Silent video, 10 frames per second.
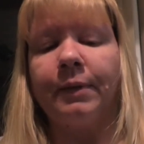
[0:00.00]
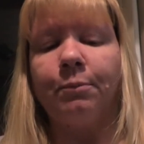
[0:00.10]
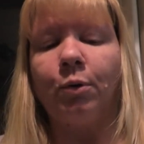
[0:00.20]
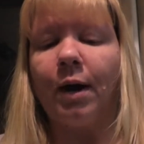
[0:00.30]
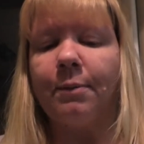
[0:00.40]

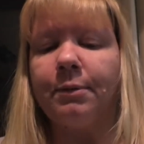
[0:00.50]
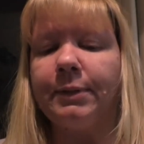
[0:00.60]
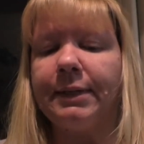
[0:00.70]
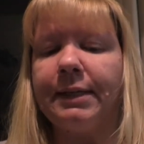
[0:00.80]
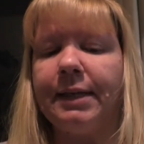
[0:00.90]

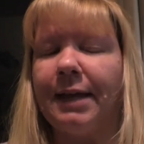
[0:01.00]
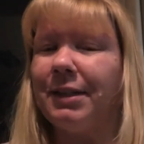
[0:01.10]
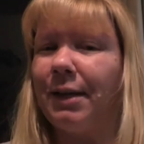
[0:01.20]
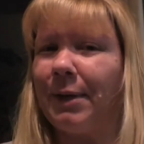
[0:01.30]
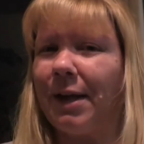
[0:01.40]
probably
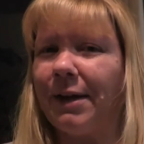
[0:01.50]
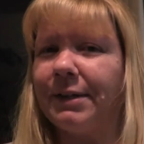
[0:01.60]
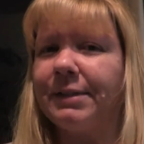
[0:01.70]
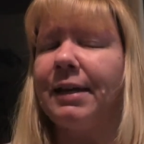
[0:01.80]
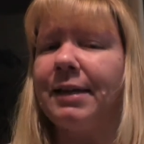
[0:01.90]

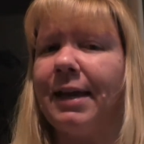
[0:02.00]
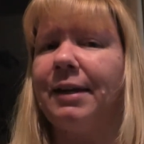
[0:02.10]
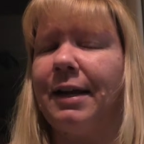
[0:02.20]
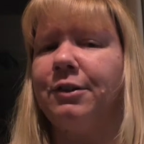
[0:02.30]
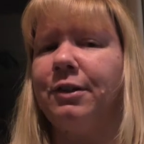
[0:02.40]
antibiotics. I can't
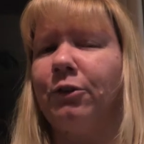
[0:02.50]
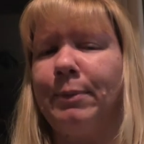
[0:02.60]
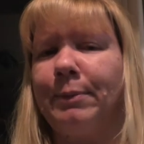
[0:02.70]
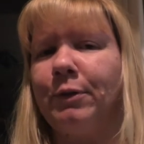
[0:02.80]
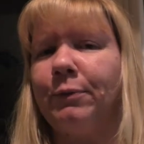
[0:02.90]
actually
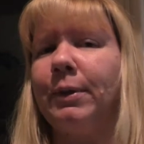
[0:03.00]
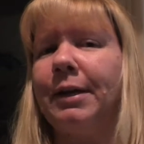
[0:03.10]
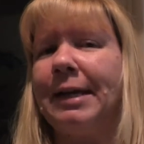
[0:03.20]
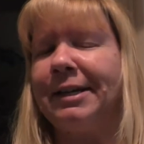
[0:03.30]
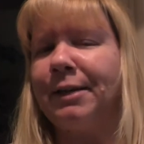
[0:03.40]
remember if we
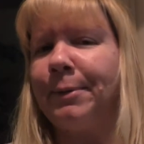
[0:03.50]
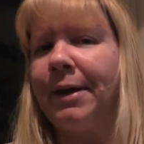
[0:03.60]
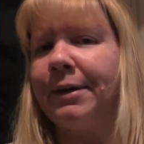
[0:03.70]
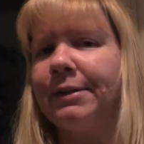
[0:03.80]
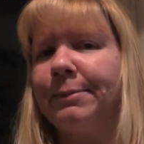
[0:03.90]
got
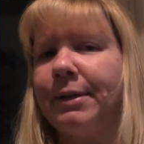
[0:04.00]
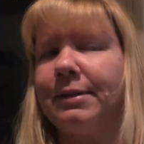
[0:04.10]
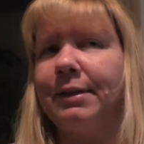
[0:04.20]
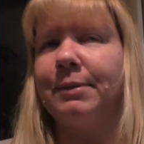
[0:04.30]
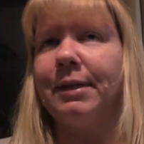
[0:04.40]
antibiotics, but it
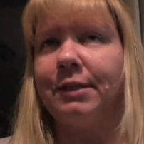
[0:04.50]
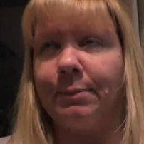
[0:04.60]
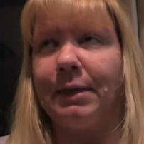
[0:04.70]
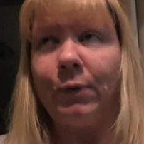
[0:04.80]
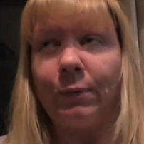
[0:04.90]
seems like to
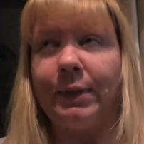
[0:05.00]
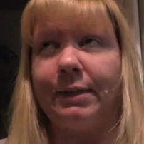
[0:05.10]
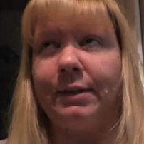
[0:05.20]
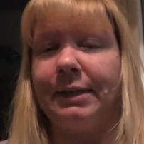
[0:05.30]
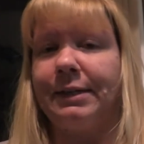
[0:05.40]
me when we
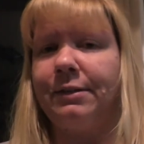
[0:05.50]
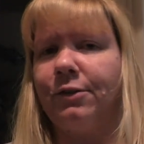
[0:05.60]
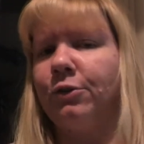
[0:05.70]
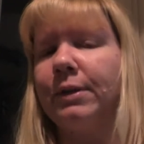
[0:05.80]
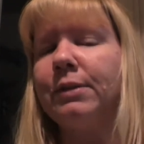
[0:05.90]
did any
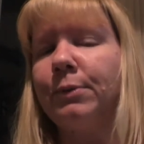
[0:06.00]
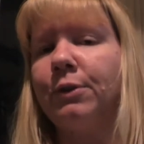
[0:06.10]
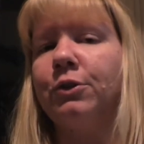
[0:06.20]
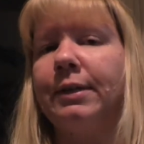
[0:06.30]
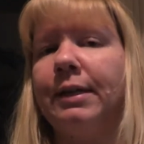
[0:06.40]
surgeries, we
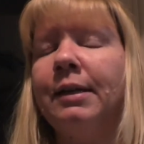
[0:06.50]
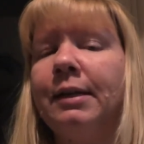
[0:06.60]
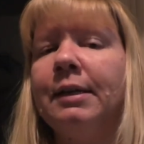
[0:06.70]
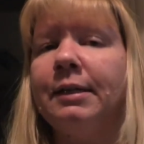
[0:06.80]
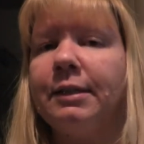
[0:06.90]
usually
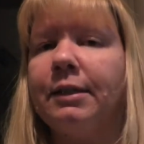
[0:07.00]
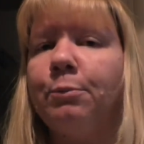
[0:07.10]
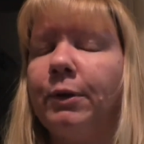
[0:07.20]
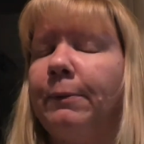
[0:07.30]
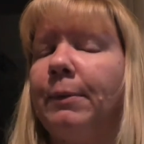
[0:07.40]
did
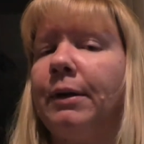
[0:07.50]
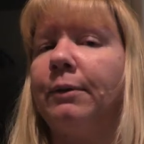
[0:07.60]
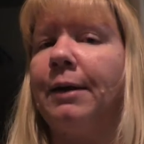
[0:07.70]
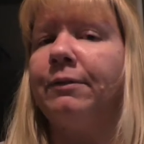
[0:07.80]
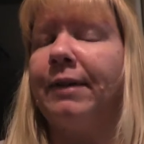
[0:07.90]
put them on a
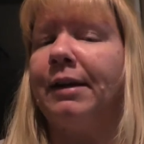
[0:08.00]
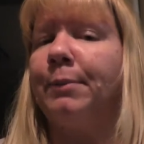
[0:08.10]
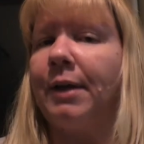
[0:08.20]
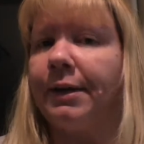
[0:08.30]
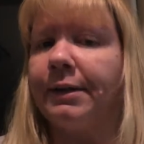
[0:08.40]
round of
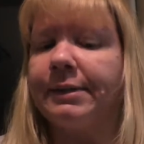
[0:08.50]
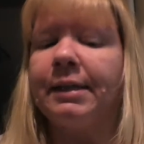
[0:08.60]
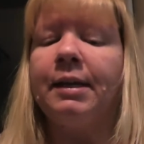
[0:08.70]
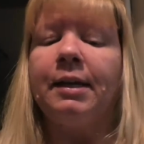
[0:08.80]
antibiotics.